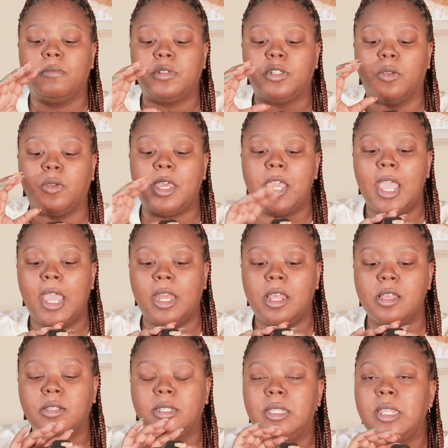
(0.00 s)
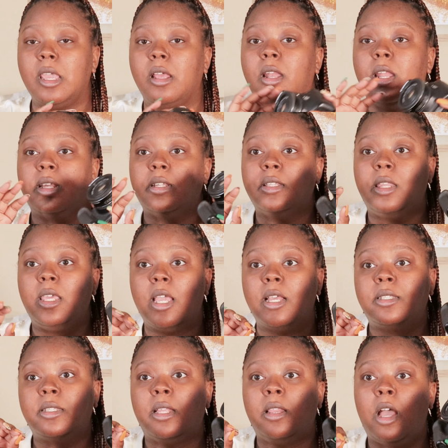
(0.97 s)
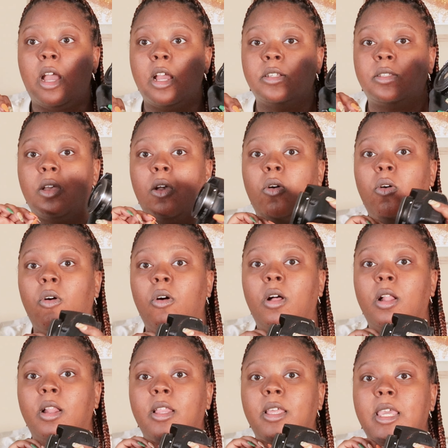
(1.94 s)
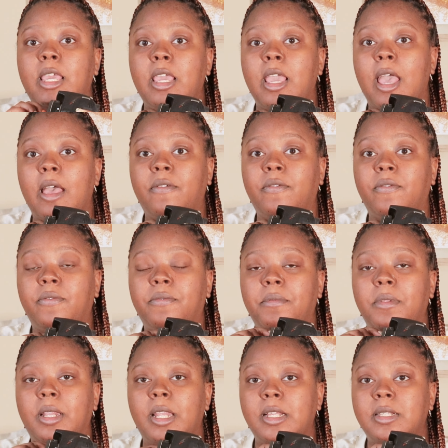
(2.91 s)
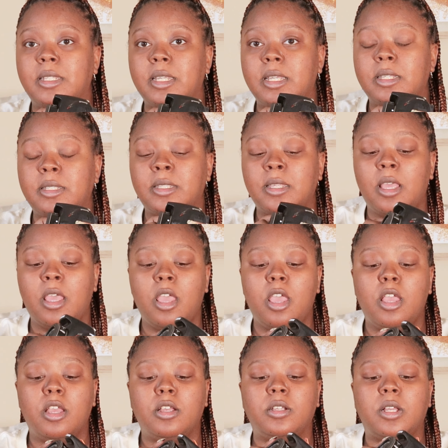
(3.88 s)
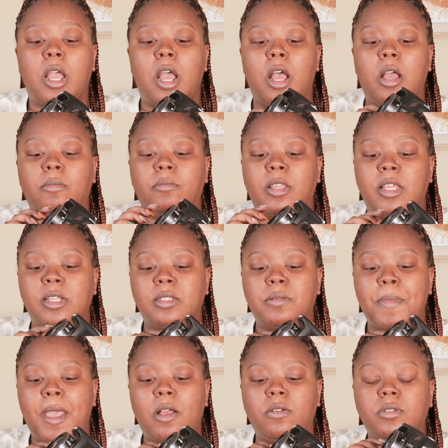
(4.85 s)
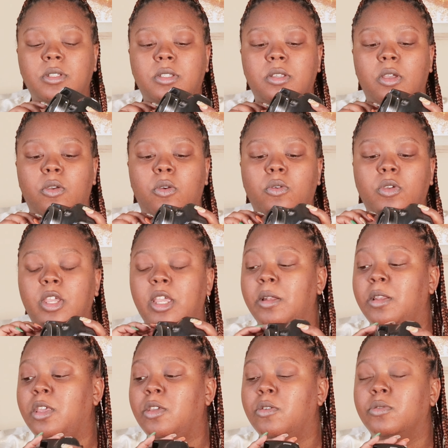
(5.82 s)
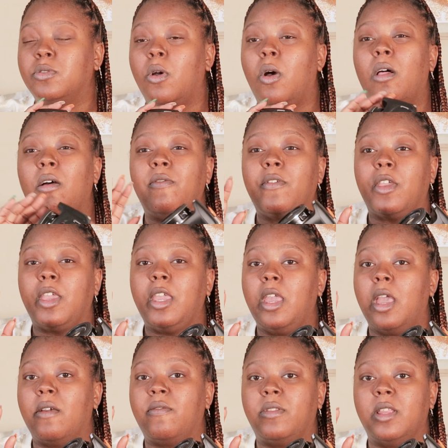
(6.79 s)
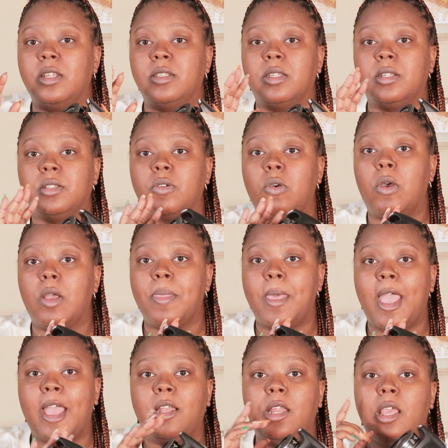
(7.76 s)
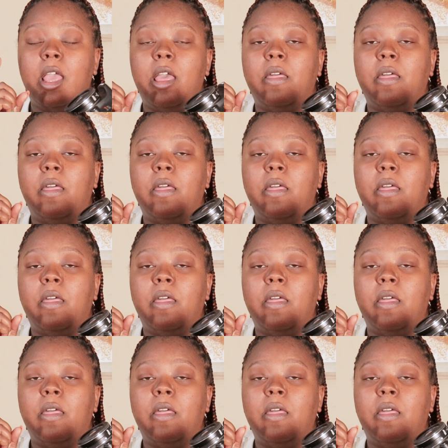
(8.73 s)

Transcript: So Canon's DSLRs are all EF lenses, lens mount, so you can use all of your EF lenses on that.